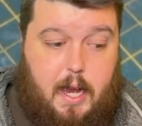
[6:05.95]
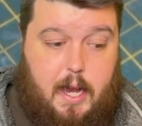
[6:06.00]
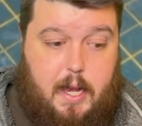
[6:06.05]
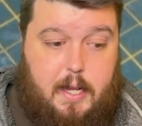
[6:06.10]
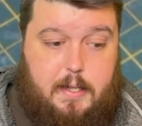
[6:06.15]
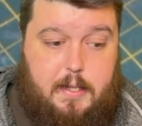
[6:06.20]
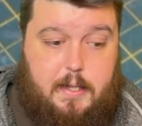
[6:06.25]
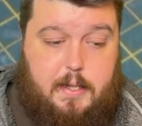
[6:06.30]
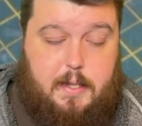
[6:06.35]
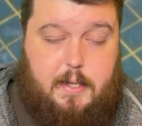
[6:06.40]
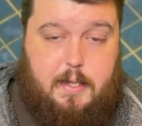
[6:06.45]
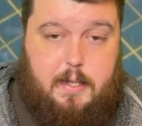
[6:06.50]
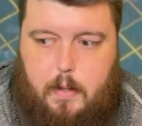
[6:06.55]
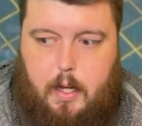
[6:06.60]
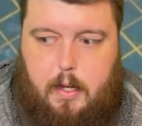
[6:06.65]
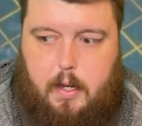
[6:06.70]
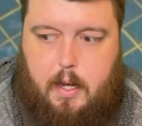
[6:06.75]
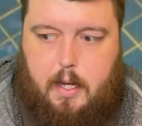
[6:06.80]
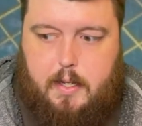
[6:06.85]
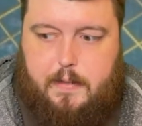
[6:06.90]
And
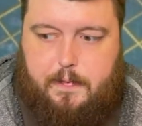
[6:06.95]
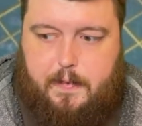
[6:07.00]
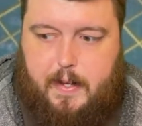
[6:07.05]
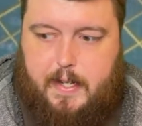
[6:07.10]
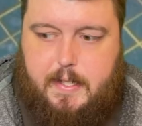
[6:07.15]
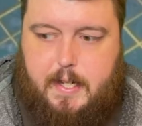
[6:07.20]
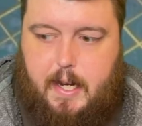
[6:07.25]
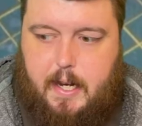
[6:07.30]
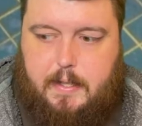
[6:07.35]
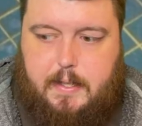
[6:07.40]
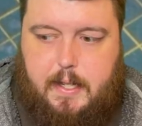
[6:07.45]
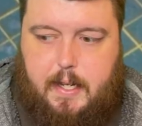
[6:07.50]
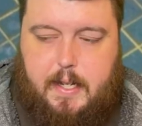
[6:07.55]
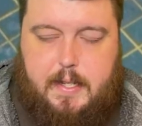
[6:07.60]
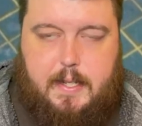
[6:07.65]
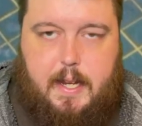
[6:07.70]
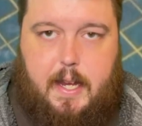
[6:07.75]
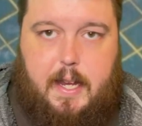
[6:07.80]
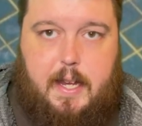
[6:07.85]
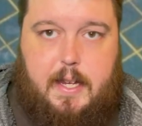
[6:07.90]
as fantastic
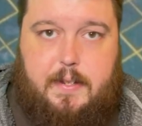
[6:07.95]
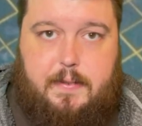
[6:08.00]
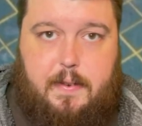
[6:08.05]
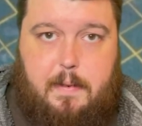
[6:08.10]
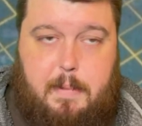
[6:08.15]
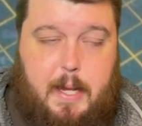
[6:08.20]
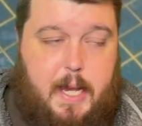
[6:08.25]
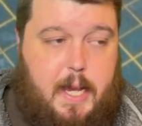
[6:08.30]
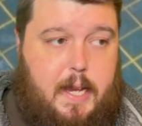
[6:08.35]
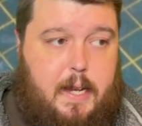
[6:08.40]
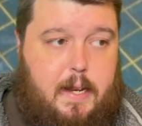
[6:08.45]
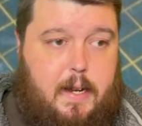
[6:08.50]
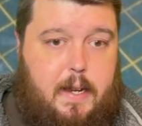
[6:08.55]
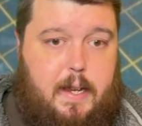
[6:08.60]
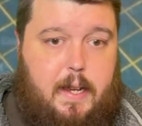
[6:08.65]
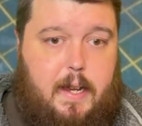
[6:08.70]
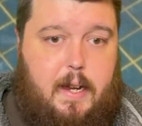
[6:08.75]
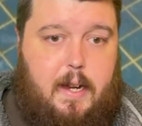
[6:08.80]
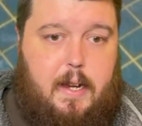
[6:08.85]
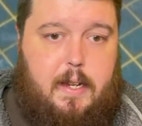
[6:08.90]
as that is for me,
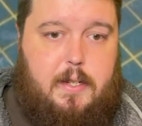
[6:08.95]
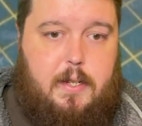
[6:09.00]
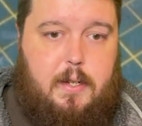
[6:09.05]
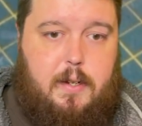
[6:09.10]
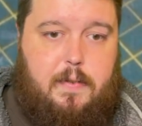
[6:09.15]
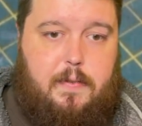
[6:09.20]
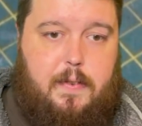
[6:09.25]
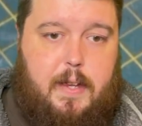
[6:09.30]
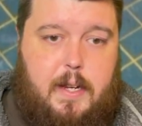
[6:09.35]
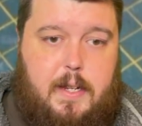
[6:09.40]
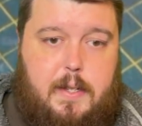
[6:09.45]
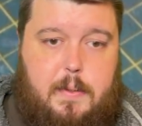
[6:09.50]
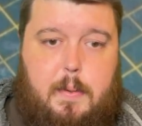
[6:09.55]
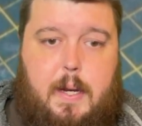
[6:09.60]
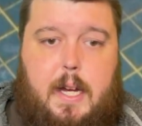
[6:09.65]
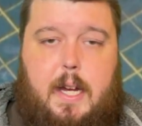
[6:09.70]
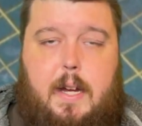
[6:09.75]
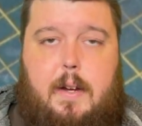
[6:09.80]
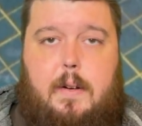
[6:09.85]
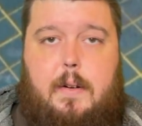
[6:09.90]
like I sort of feel as
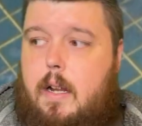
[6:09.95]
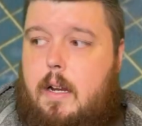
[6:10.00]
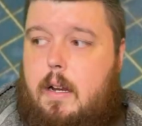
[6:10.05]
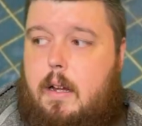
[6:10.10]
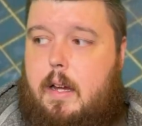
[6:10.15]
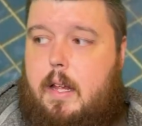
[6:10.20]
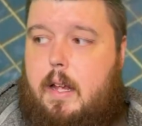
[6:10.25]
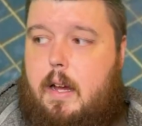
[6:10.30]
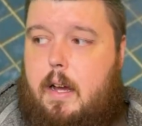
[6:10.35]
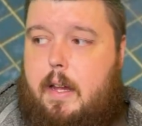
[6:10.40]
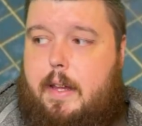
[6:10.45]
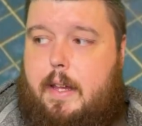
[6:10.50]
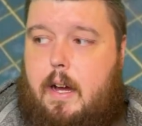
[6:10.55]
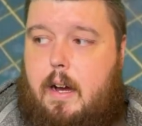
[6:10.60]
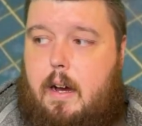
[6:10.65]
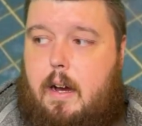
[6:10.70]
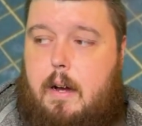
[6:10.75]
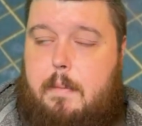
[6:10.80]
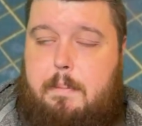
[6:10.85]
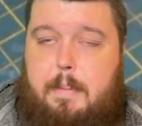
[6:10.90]
well, like I
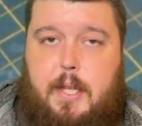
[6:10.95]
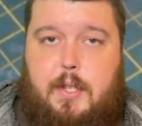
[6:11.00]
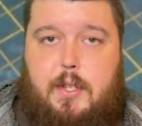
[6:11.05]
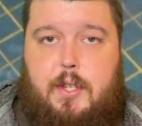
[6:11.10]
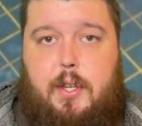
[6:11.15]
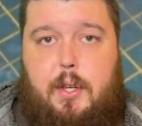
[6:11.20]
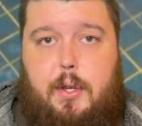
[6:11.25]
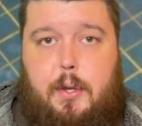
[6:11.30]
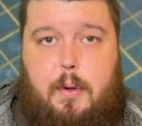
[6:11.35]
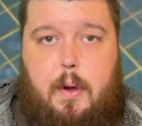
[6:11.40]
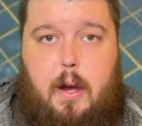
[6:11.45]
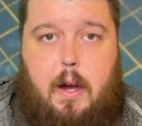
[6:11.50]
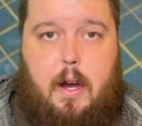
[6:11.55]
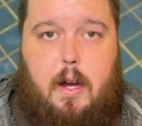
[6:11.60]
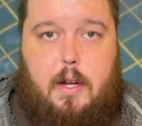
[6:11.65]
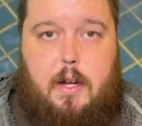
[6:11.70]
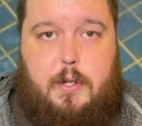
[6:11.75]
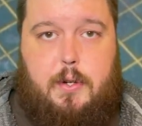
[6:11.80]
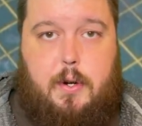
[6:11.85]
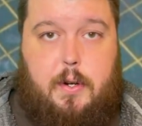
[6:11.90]
can't be too
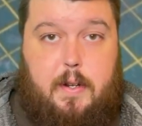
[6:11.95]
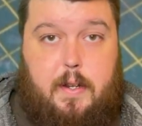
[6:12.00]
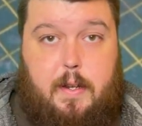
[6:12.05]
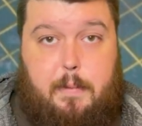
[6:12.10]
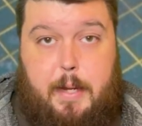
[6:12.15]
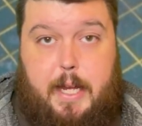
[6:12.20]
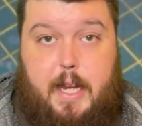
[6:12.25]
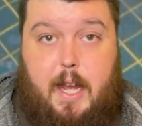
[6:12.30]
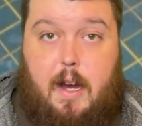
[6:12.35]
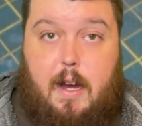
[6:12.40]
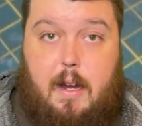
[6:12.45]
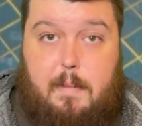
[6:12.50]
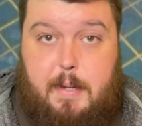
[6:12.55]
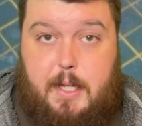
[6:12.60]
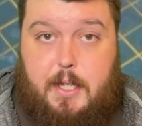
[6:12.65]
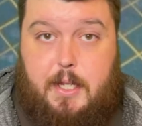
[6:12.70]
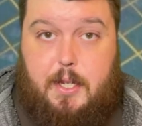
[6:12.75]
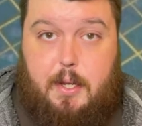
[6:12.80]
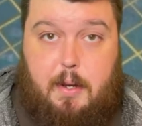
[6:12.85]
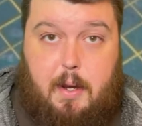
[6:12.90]
hard trodden and we can't
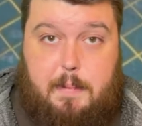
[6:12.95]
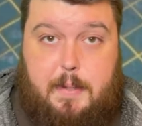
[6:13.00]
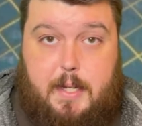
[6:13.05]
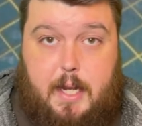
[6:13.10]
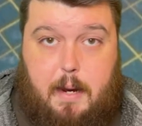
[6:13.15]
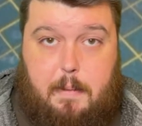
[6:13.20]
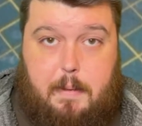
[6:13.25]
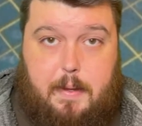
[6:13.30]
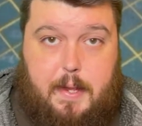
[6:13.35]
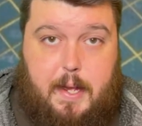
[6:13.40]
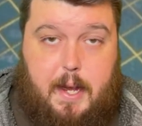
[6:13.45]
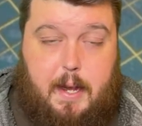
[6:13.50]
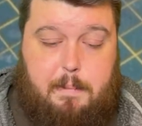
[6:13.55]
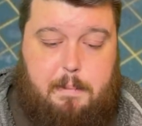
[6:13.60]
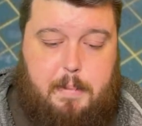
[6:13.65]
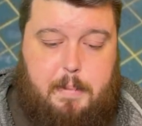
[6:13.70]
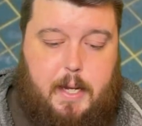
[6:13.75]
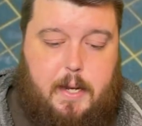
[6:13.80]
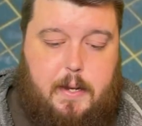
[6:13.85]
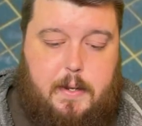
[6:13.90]
be too upset with that,
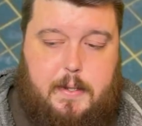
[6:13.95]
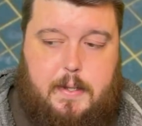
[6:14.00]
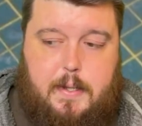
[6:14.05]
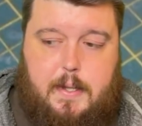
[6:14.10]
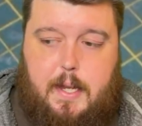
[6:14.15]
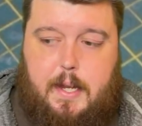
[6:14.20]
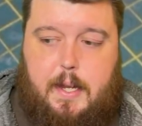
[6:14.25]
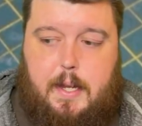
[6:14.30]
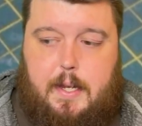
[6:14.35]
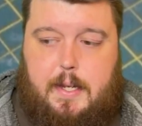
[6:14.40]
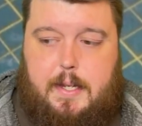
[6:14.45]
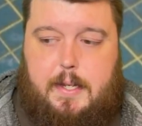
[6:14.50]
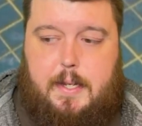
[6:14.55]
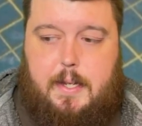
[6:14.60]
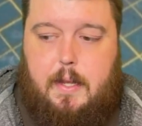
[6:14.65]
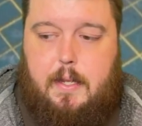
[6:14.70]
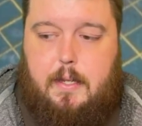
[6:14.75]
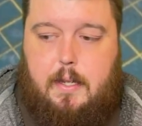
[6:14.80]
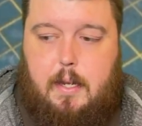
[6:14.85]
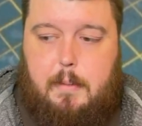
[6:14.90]
because
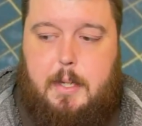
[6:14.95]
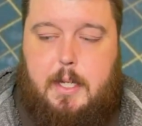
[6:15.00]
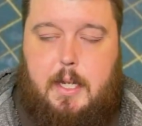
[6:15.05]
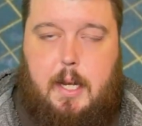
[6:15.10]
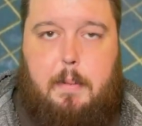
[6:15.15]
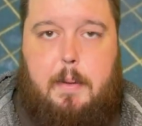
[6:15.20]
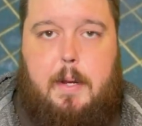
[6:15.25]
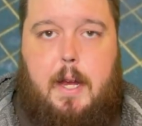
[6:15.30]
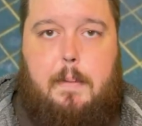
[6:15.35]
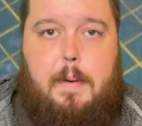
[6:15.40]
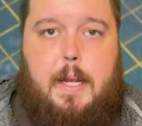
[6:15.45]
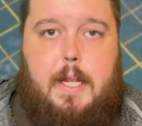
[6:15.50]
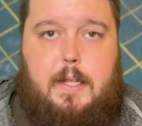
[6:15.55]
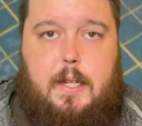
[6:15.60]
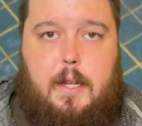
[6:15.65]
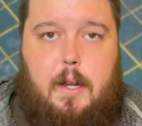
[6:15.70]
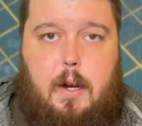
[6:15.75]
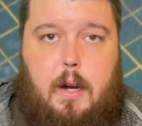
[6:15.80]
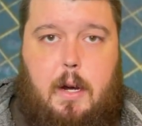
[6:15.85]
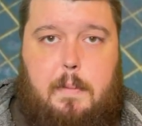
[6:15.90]
there's going to be someone coming
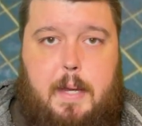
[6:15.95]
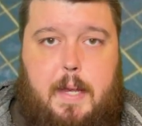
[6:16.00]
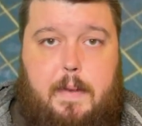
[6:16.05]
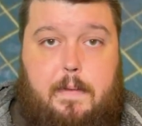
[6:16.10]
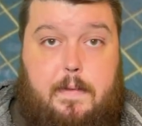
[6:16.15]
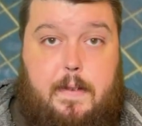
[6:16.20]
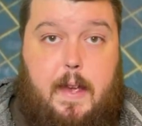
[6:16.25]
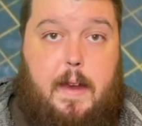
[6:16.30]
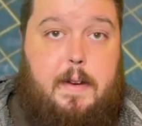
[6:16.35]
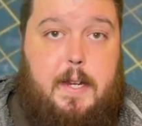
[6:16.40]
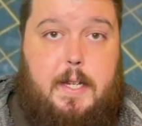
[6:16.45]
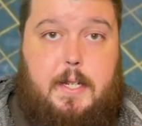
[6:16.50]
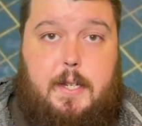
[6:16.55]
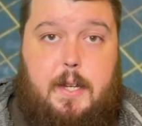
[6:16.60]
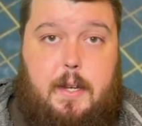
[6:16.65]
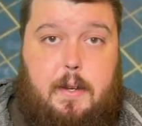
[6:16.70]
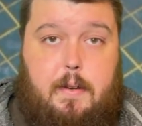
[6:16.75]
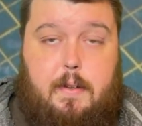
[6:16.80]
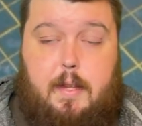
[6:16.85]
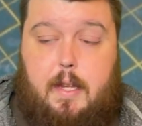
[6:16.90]
into the hobby very
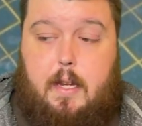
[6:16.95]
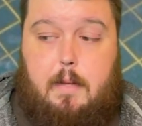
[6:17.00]
soon.